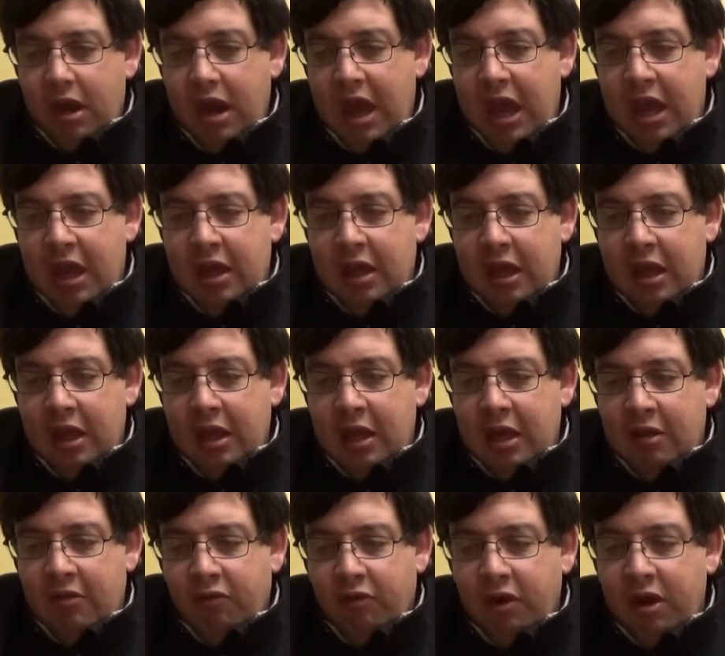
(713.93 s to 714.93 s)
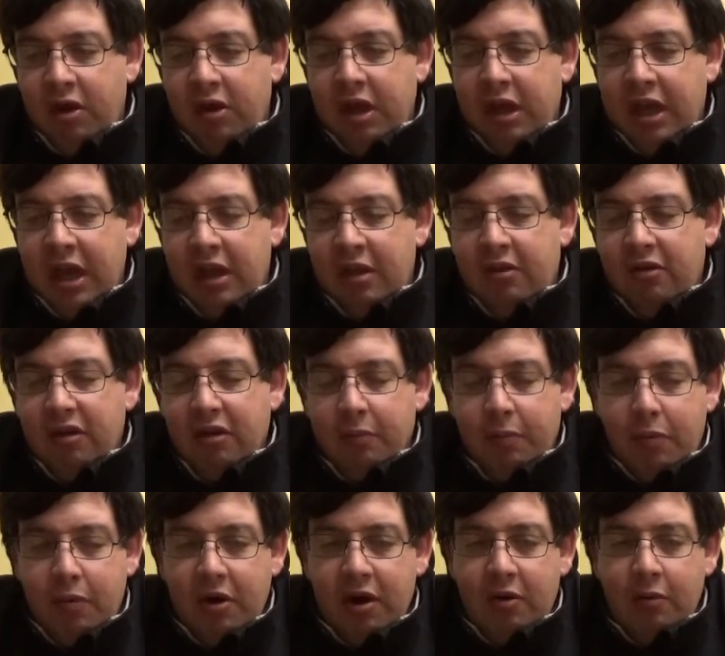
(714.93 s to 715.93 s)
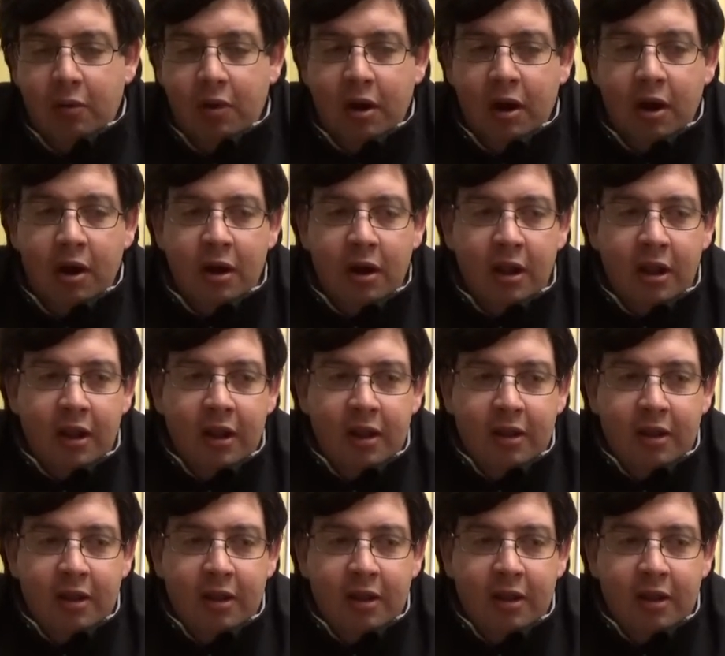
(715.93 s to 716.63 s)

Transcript: And it's really getting to the point where